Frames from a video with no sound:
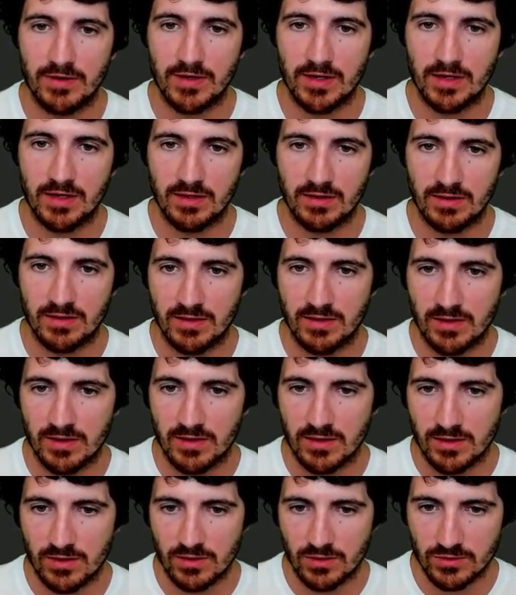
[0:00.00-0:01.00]
any
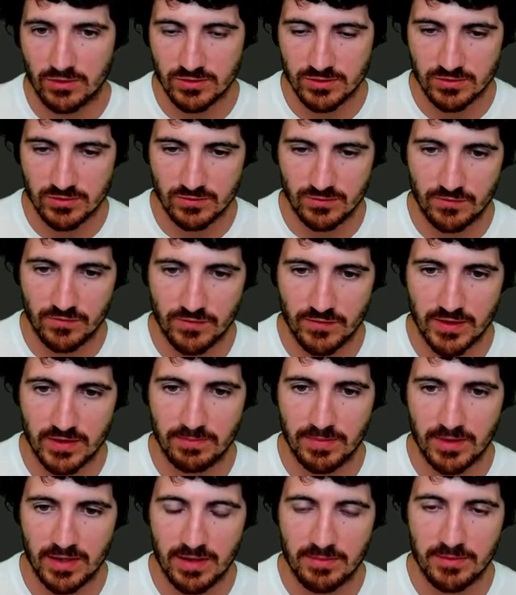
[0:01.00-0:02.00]
custom
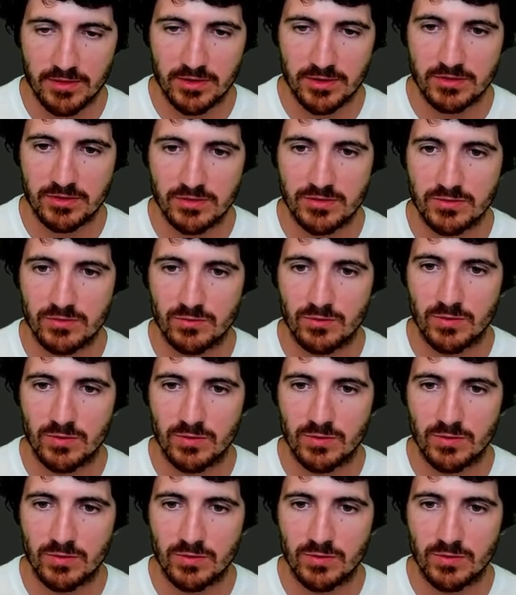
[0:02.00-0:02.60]
feed parameters.